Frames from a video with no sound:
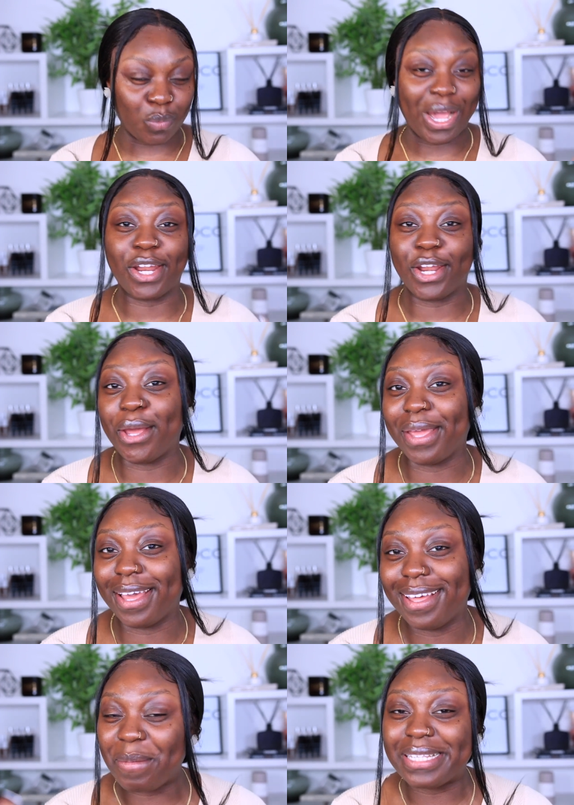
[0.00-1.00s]
Well, I don't know
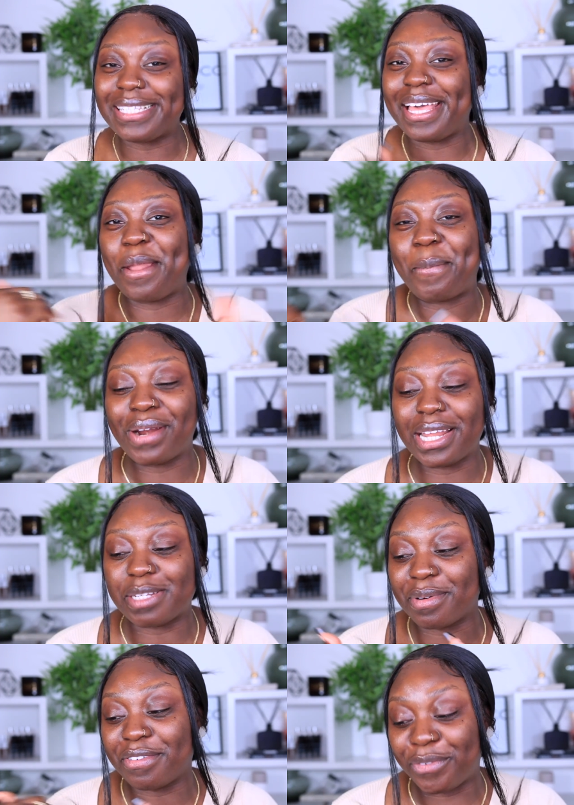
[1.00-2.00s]
yet. Let me see how the products
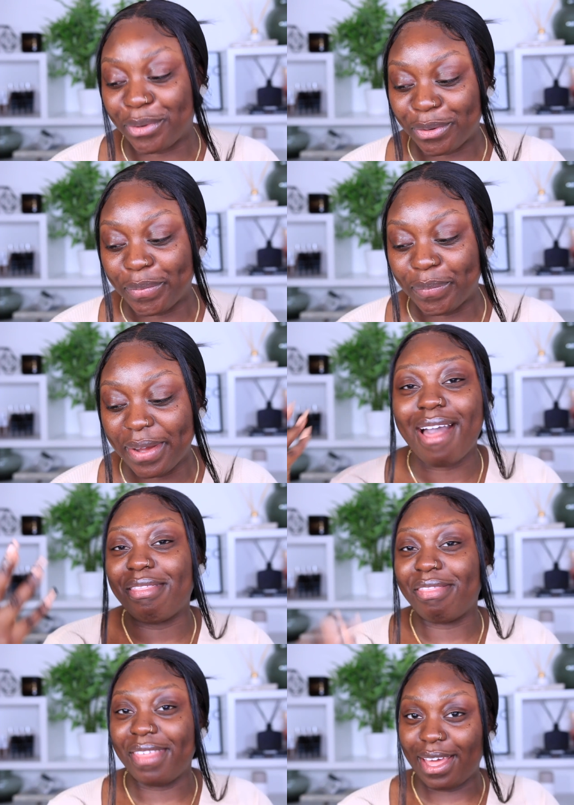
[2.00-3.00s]
perform
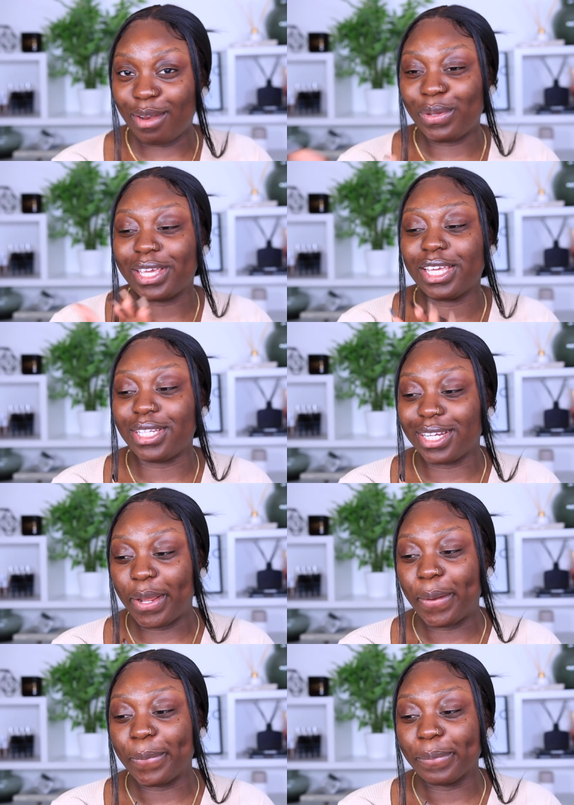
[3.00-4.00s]
and then we can, you
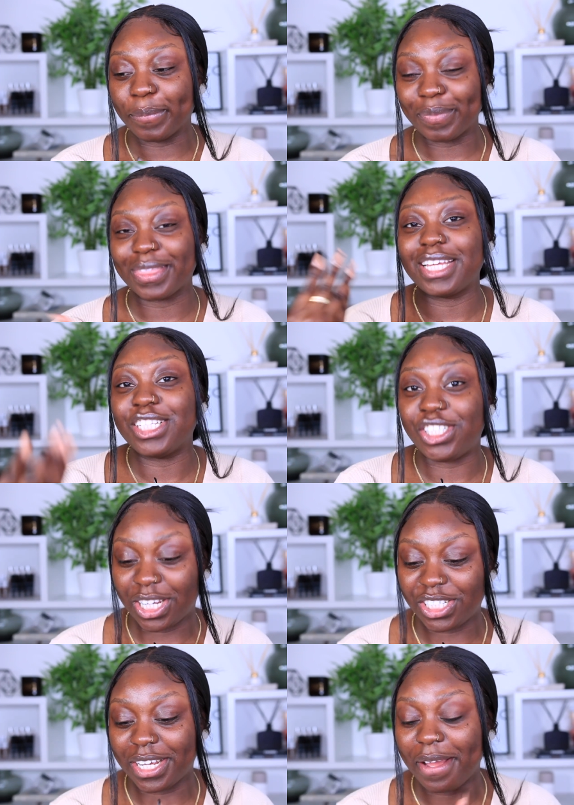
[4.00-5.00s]
know,
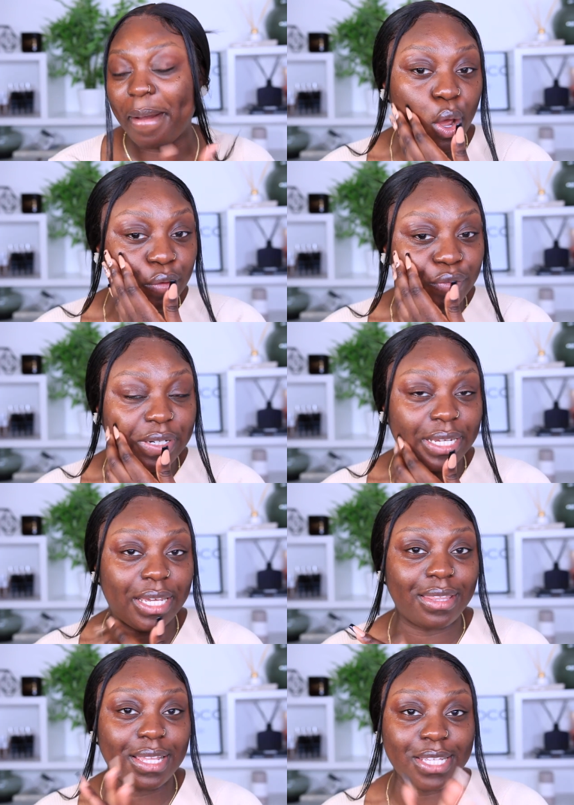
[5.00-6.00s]
judge it.
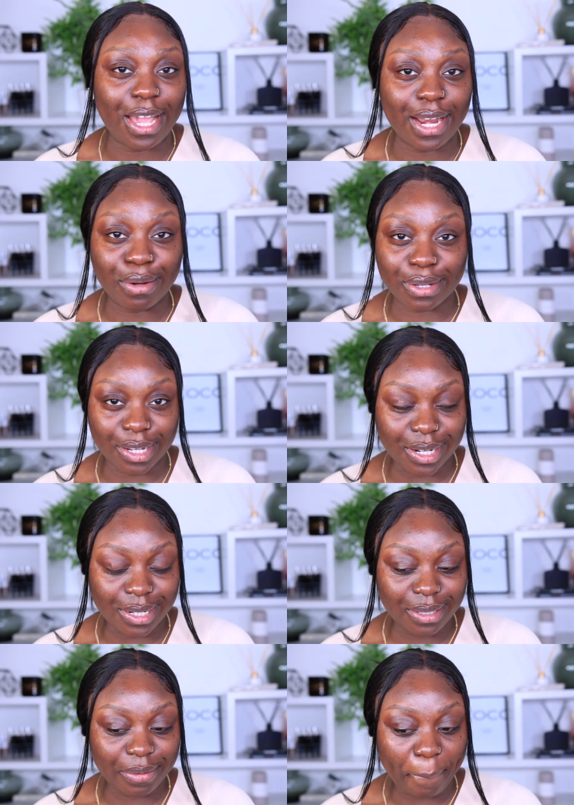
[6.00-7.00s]
Hopefully they turn out good.